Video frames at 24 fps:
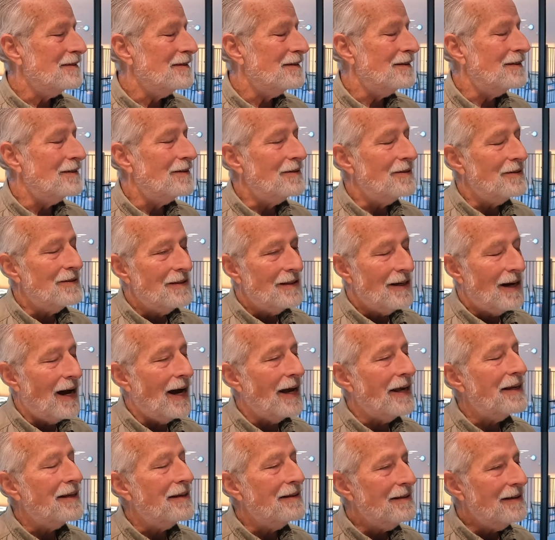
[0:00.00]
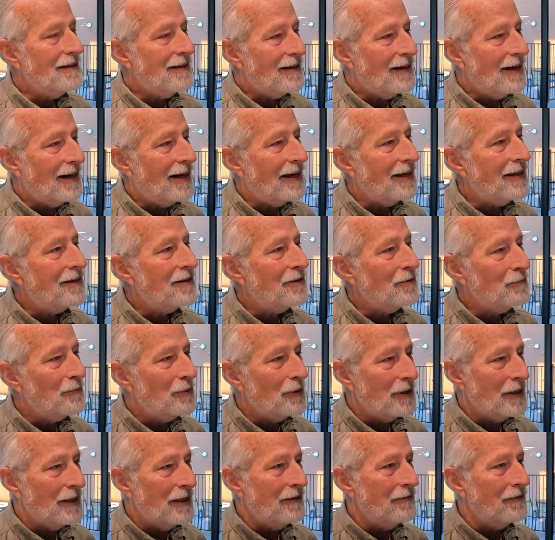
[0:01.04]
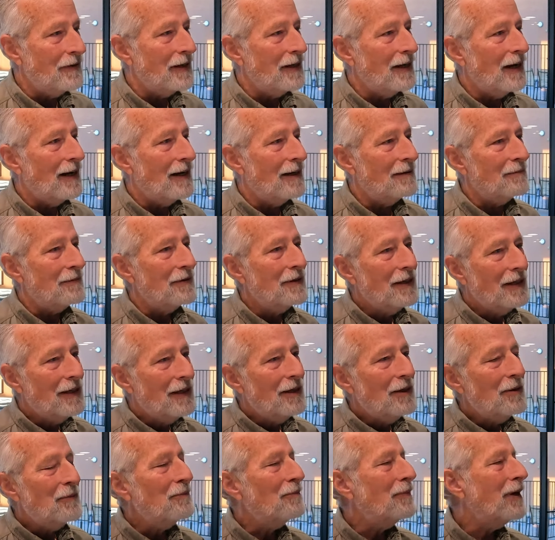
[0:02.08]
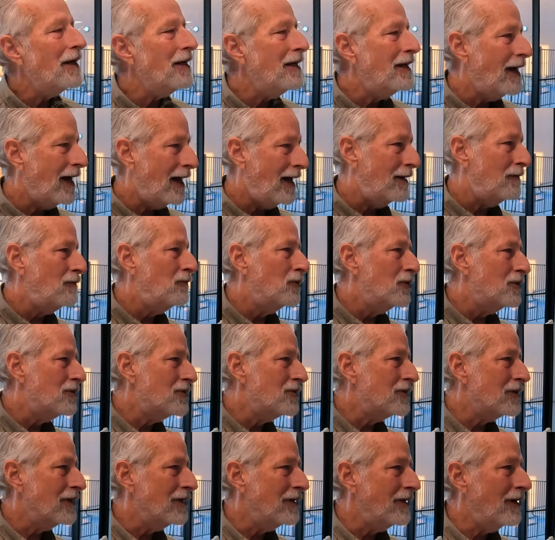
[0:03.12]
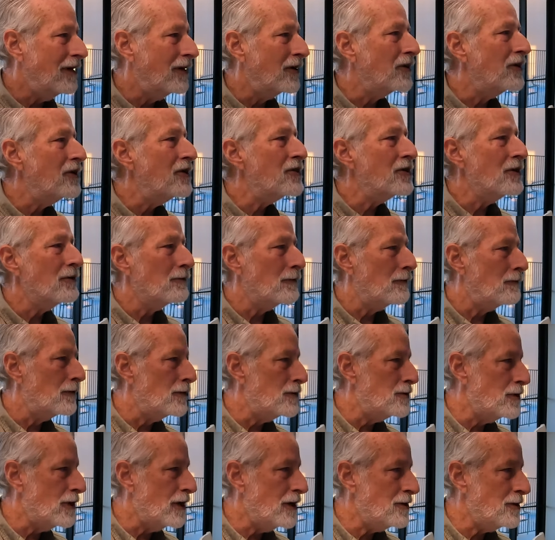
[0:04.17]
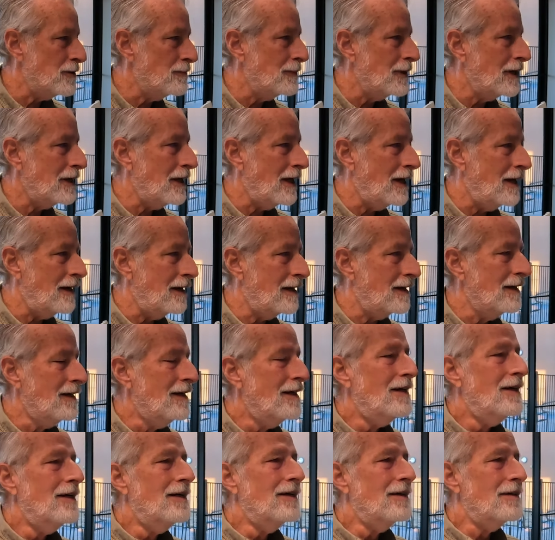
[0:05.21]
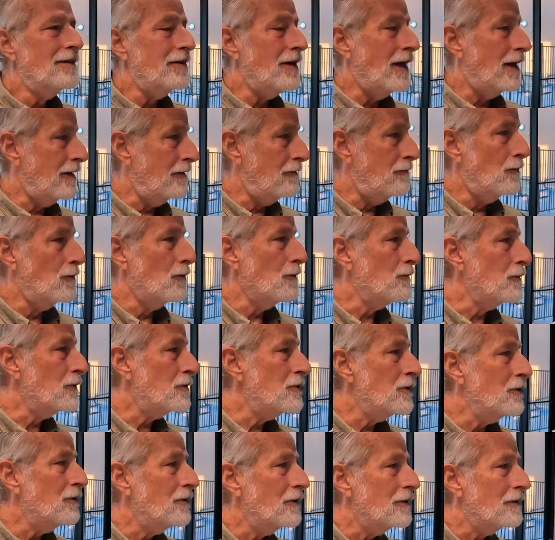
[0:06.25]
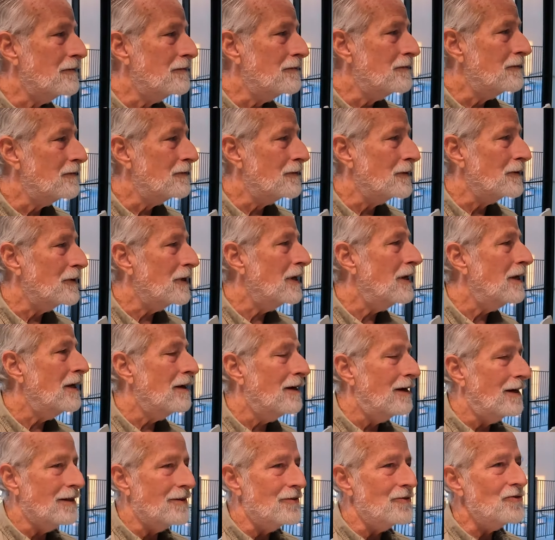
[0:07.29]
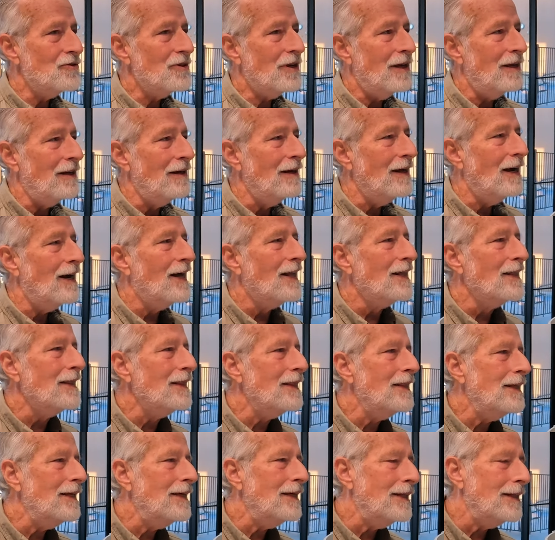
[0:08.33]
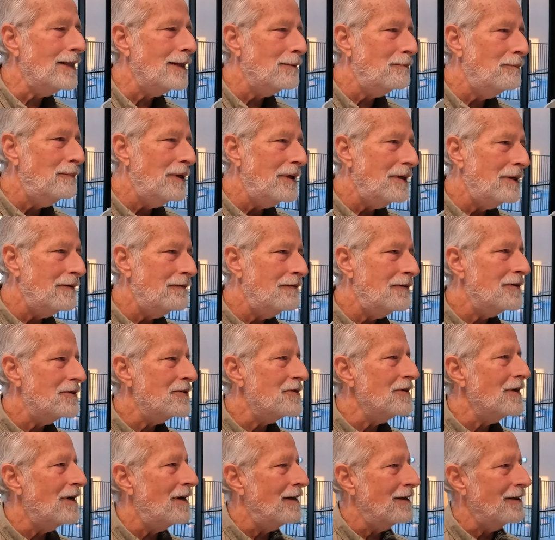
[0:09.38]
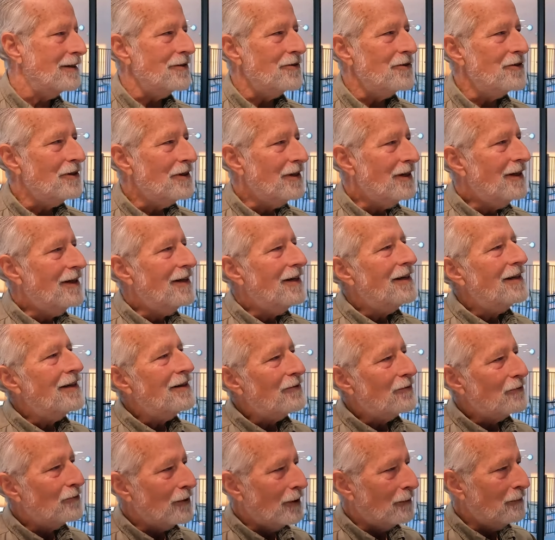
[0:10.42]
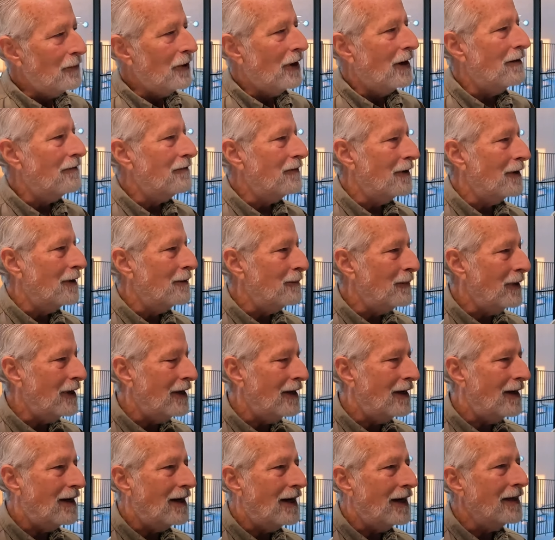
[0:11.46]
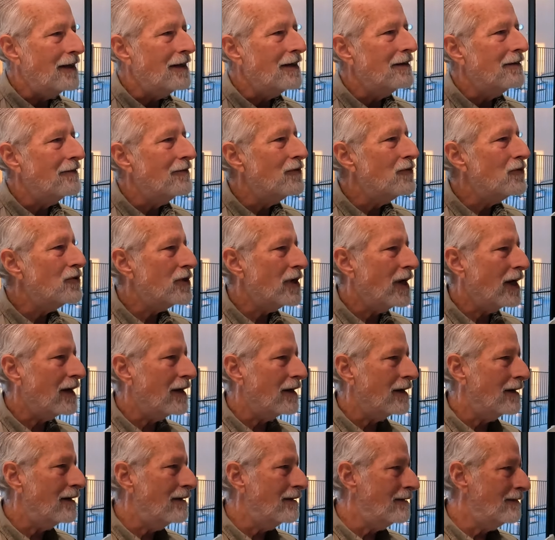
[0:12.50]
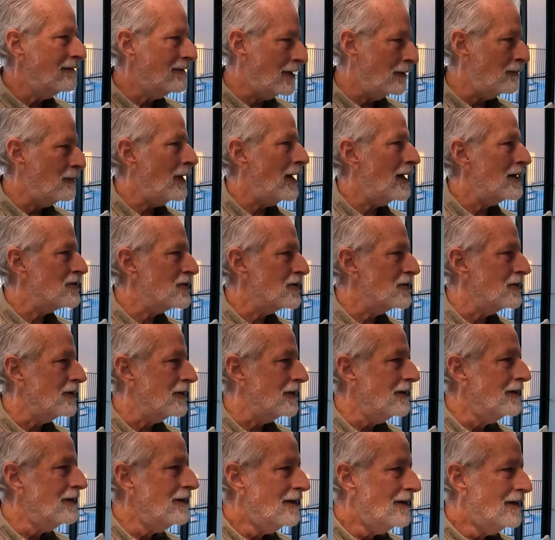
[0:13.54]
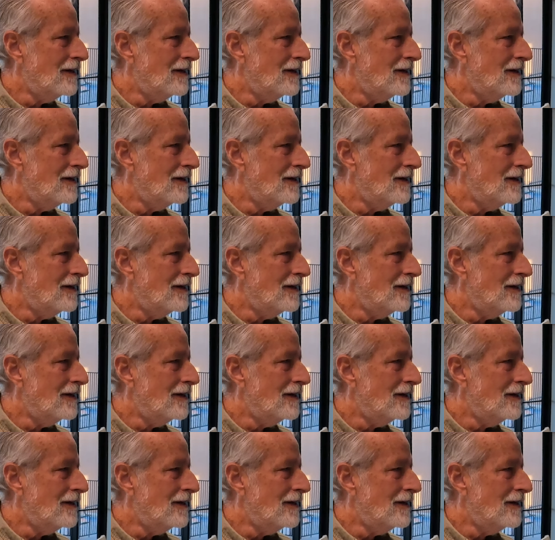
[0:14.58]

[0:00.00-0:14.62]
Oh, I, I can believe it. I, my dad was an air conditioning refrigeration mechanic mm-hmm. down at Fort Huachuca for eons, and a little bit of his knowledge rubbed off on me. I can check a capacitor